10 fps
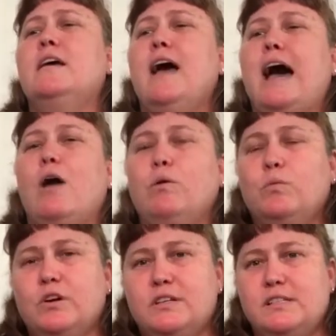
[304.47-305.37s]
how it
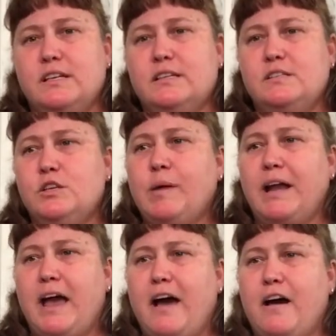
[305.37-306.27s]
works is you might
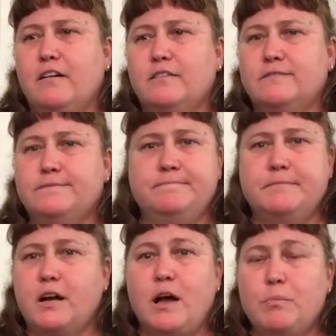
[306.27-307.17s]
have
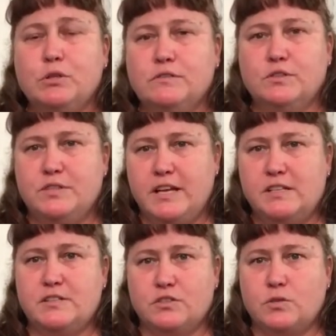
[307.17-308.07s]
a couple of
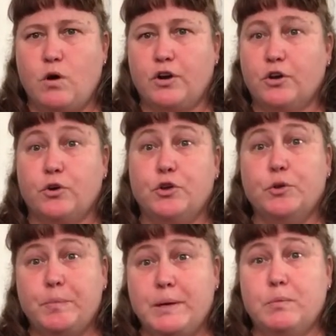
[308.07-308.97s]
lieutenants in the squadron or
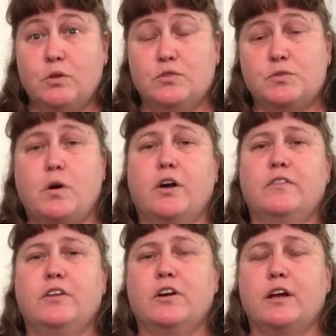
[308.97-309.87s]
new people in the
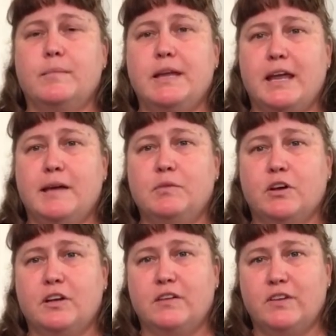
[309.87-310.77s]
squadron that are going to be named
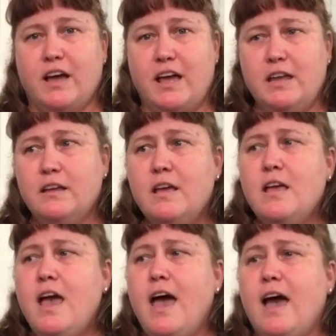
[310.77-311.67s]
on a given night,
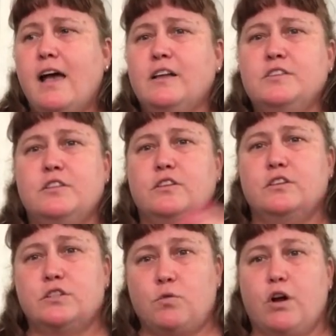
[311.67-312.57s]
and
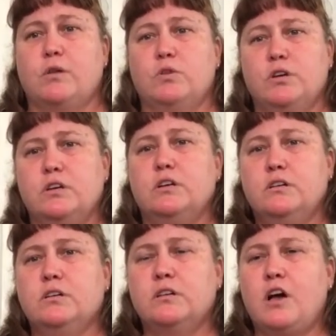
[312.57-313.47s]
the squadron will
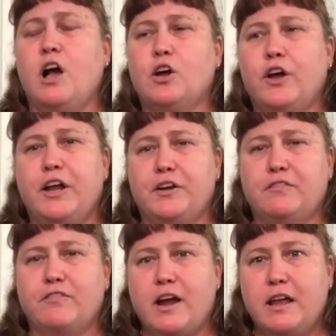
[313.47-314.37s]
congregate on a
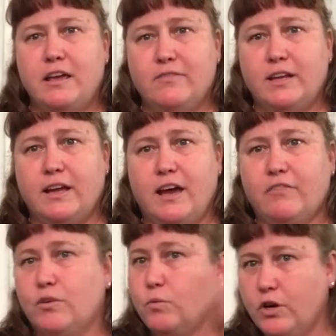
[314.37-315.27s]
Friday evening
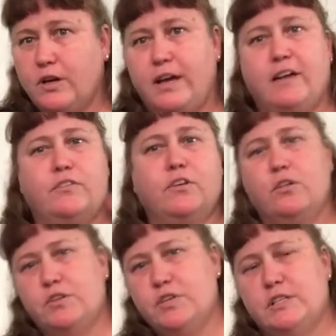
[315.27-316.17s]
after work, after all
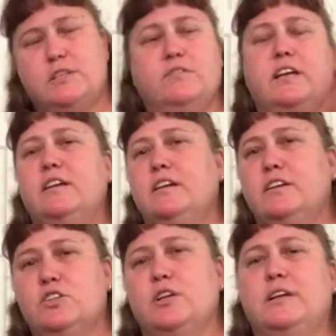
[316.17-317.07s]
the jets have landed
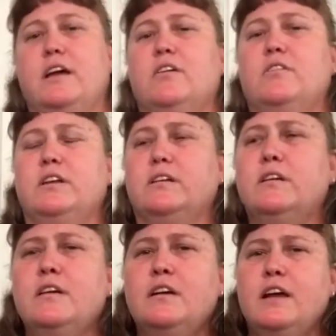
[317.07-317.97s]
and shut down and,
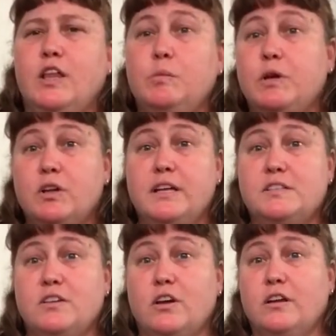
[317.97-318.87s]
and the beer
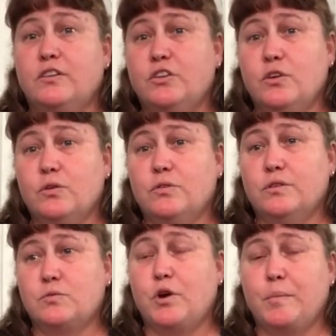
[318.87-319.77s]
lights on. Then you go in the
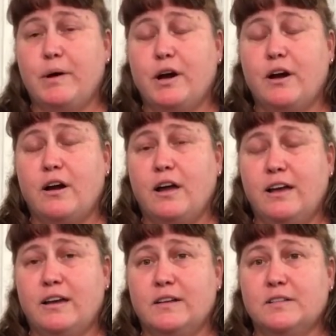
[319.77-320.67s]
squadron bar
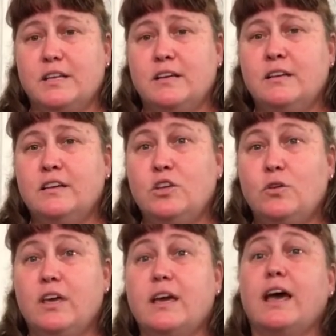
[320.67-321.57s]
and you
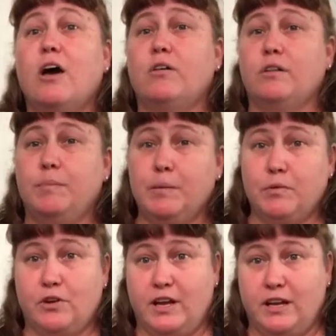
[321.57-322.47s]
kick out the people
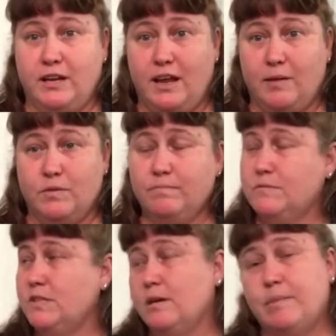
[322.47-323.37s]
that are getting named.
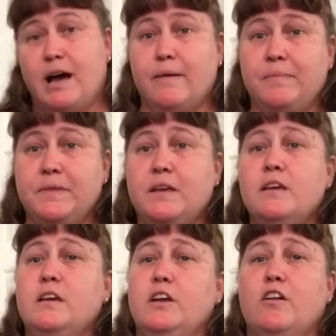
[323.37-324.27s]
See you, bye.
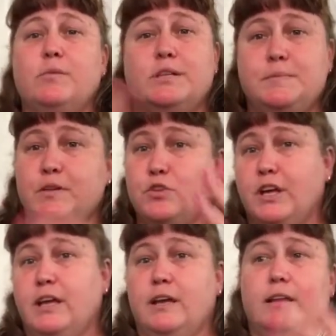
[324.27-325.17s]
You know, everybody's been
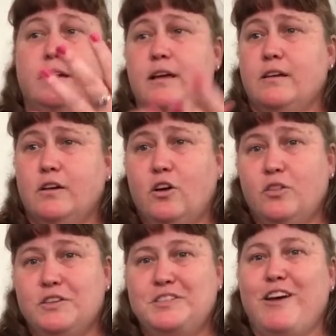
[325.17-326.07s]
drinking and all
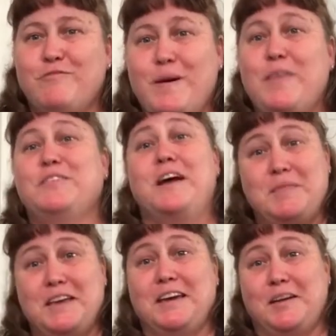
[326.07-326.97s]
this stuff by the time
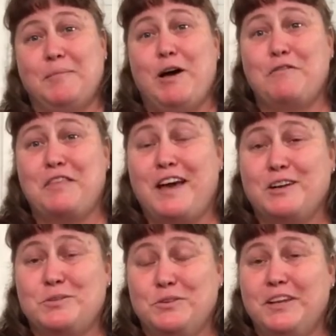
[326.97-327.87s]
they kick them out for the
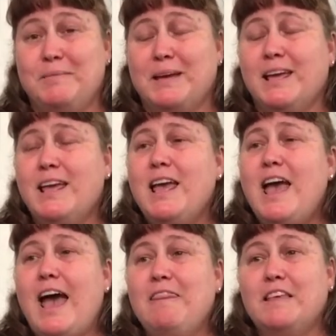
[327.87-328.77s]
actual naming.
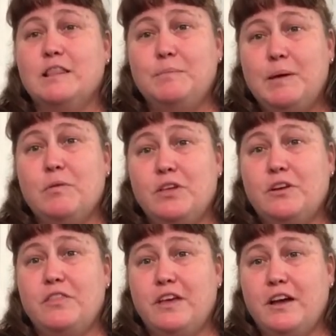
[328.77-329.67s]
And then the people that
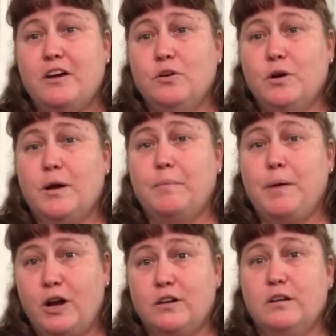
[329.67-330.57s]
are there who are
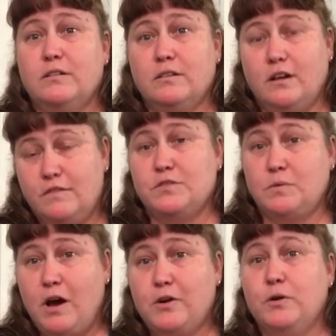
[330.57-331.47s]
part of the
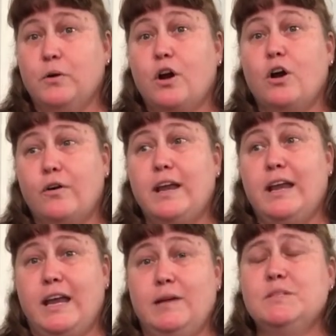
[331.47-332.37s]
squadron who are already
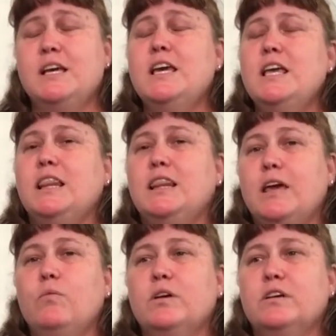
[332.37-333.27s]
named,
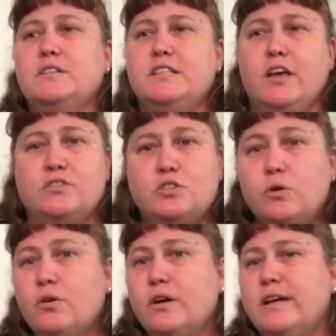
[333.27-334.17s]
they will tell
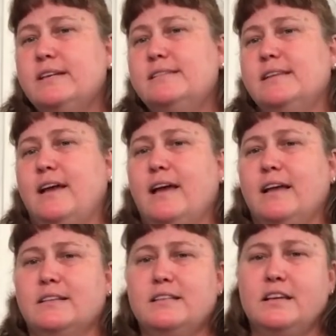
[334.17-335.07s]
stories
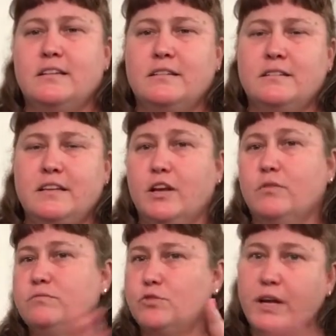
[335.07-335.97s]
and, you
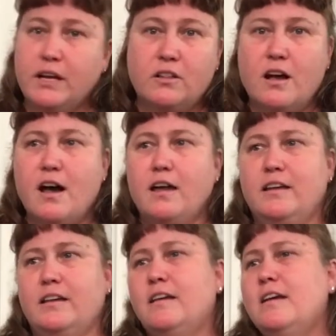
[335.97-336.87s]
know, drink a lot
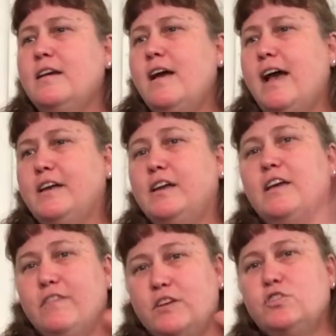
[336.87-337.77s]
and, and
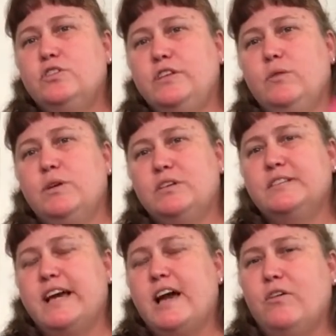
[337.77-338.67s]
eventually whittle
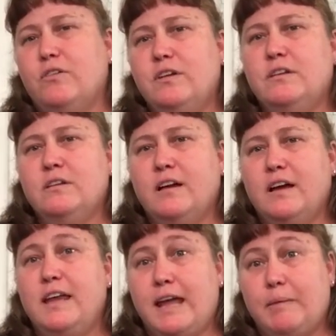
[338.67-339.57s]
down a
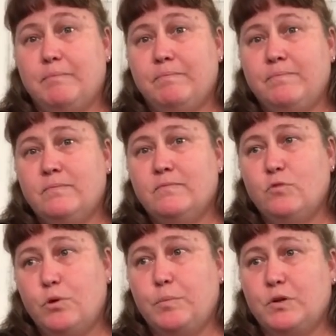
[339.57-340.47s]
name
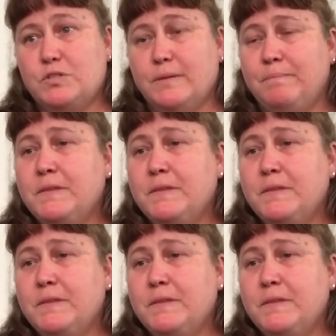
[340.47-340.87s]
for the person.